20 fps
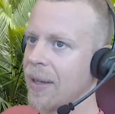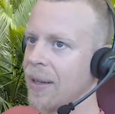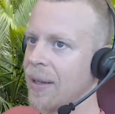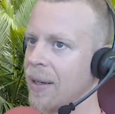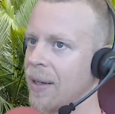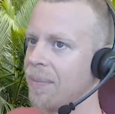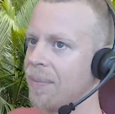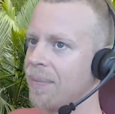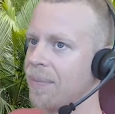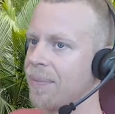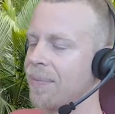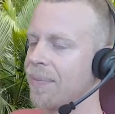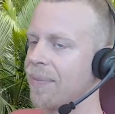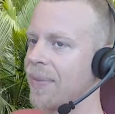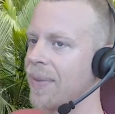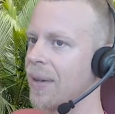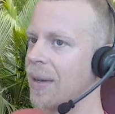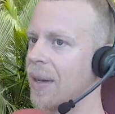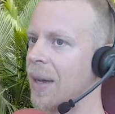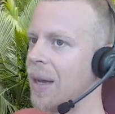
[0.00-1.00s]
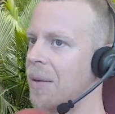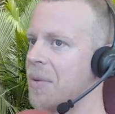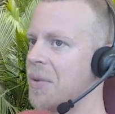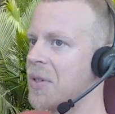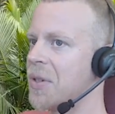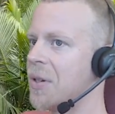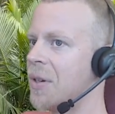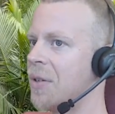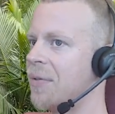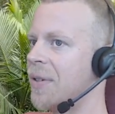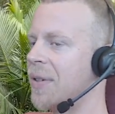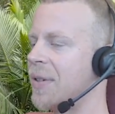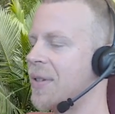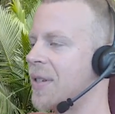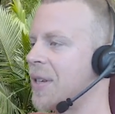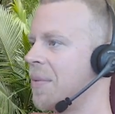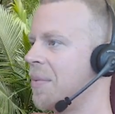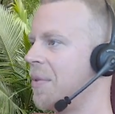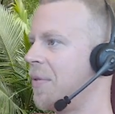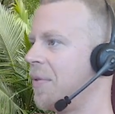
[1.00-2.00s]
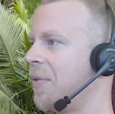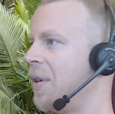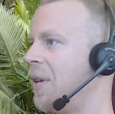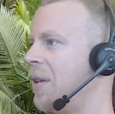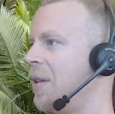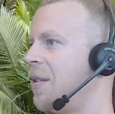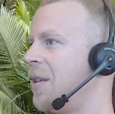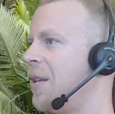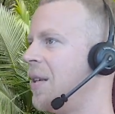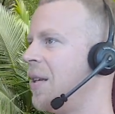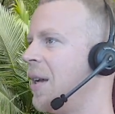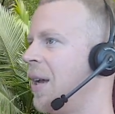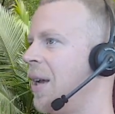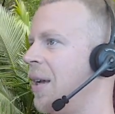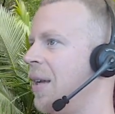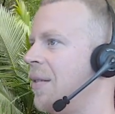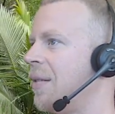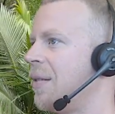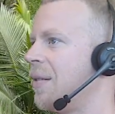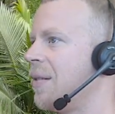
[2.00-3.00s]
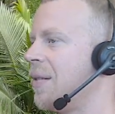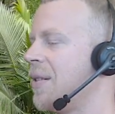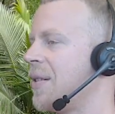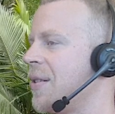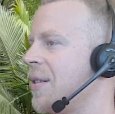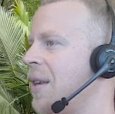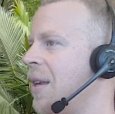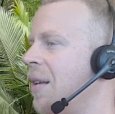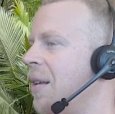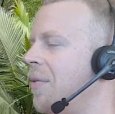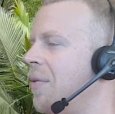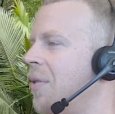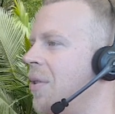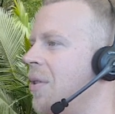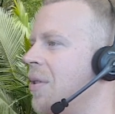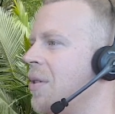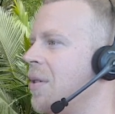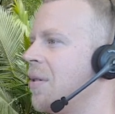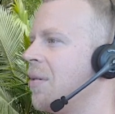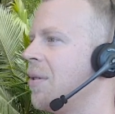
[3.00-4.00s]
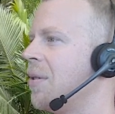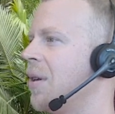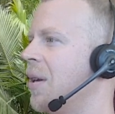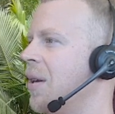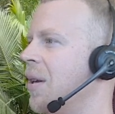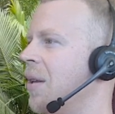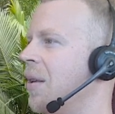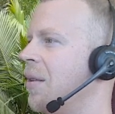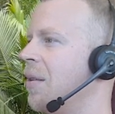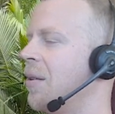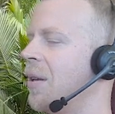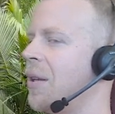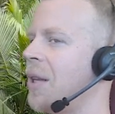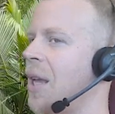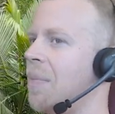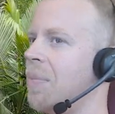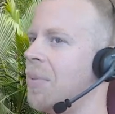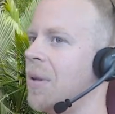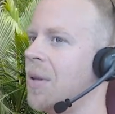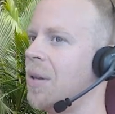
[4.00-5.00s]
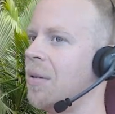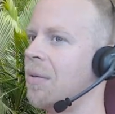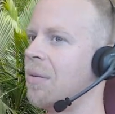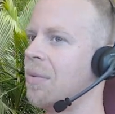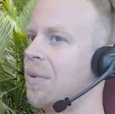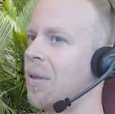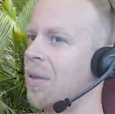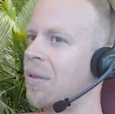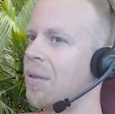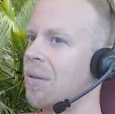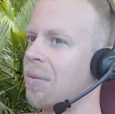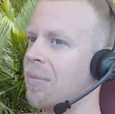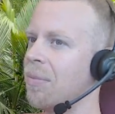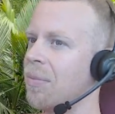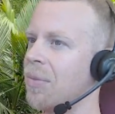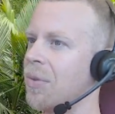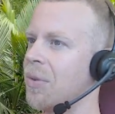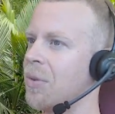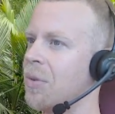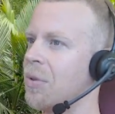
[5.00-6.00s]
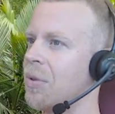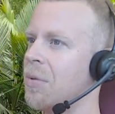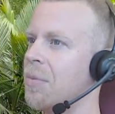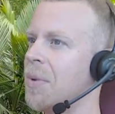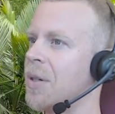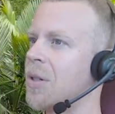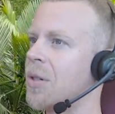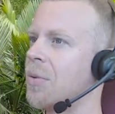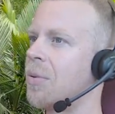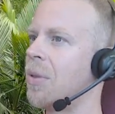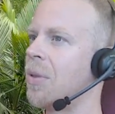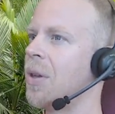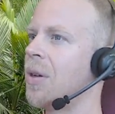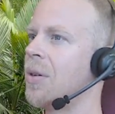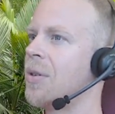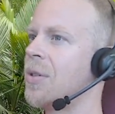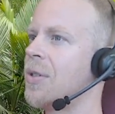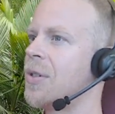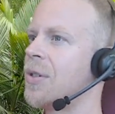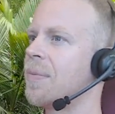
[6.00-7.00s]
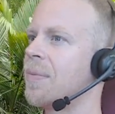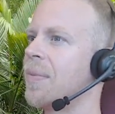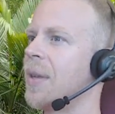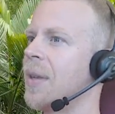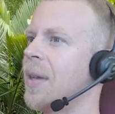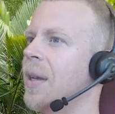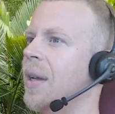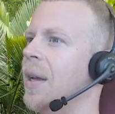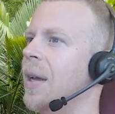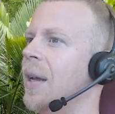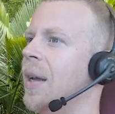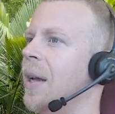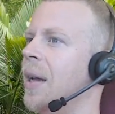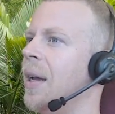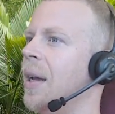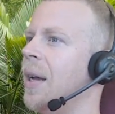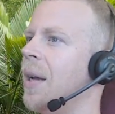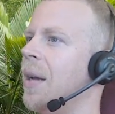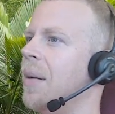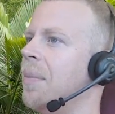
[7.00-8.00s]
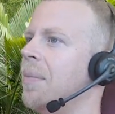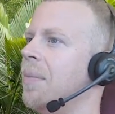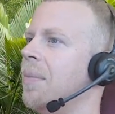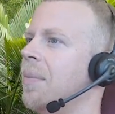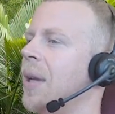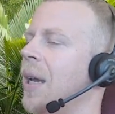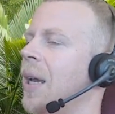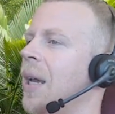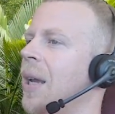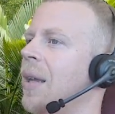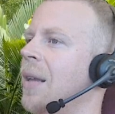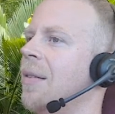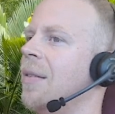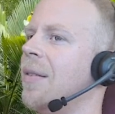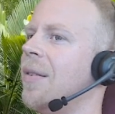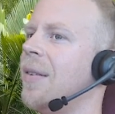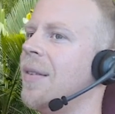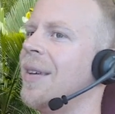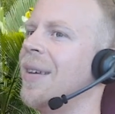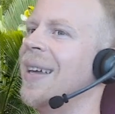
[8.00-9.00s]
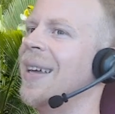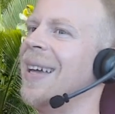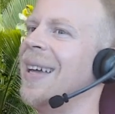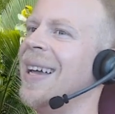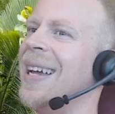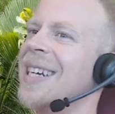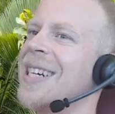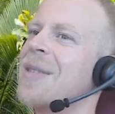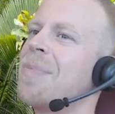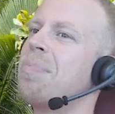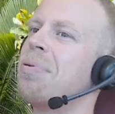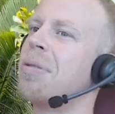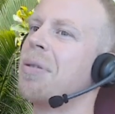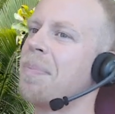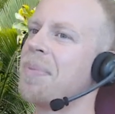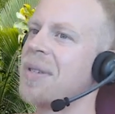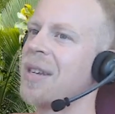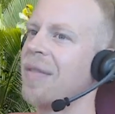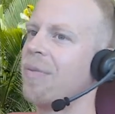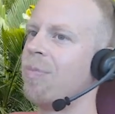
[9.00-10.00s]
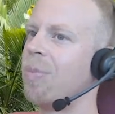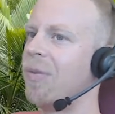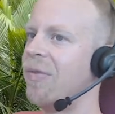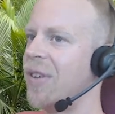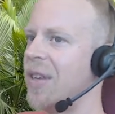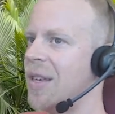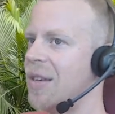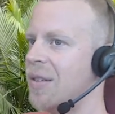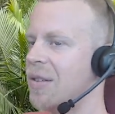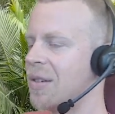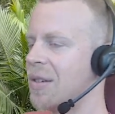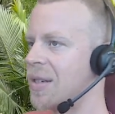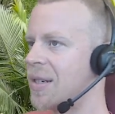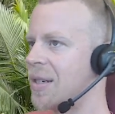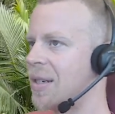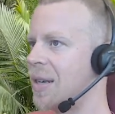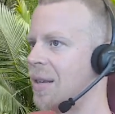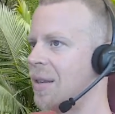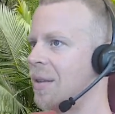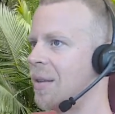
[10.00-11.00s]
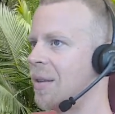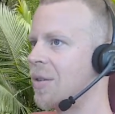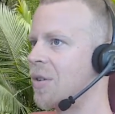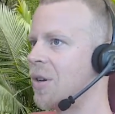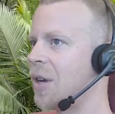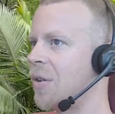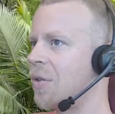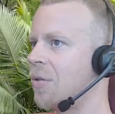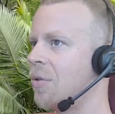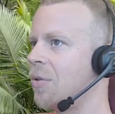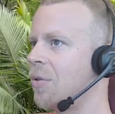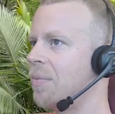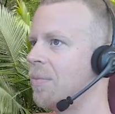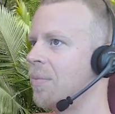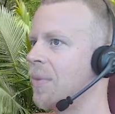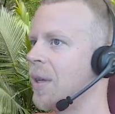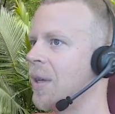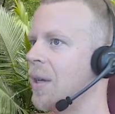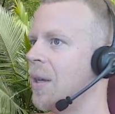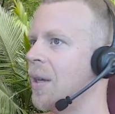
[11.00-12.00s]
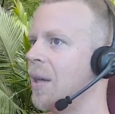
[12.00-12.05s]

I was offered some of the T8 standard version. Not happy with too much with those. And as Props FPV just said in the chat room,